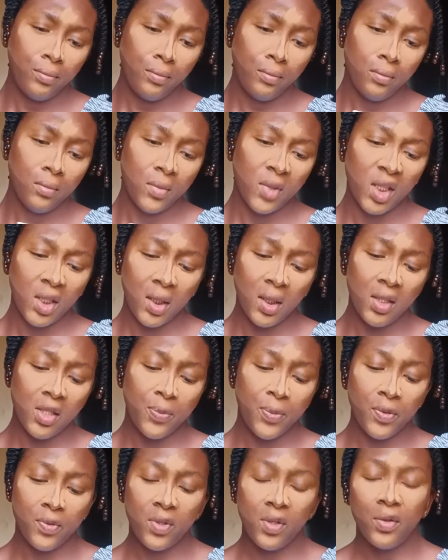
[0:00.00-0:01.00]
Kiss
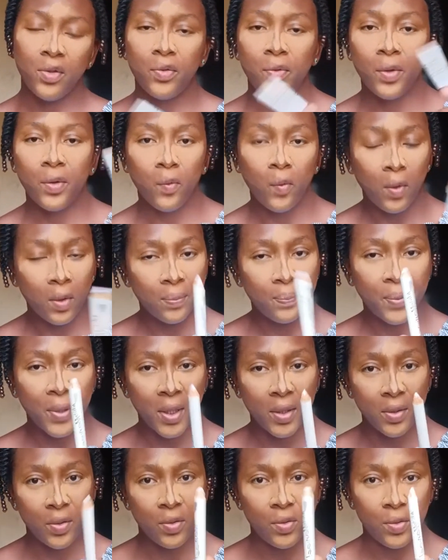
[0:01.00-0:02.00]
Beauty 3-in-1
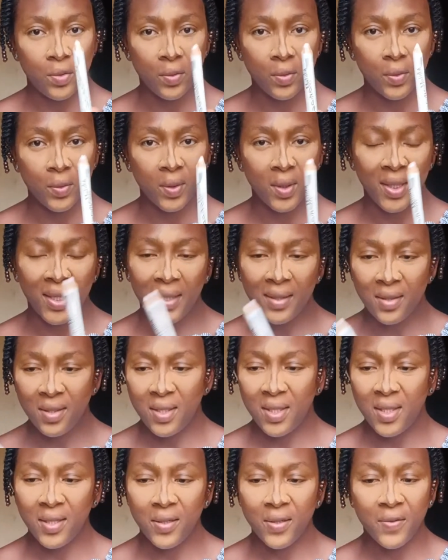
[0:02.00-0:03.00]
pencil that
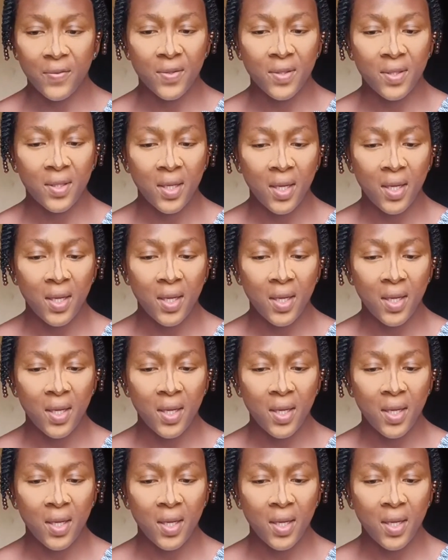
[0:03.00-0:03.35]
serves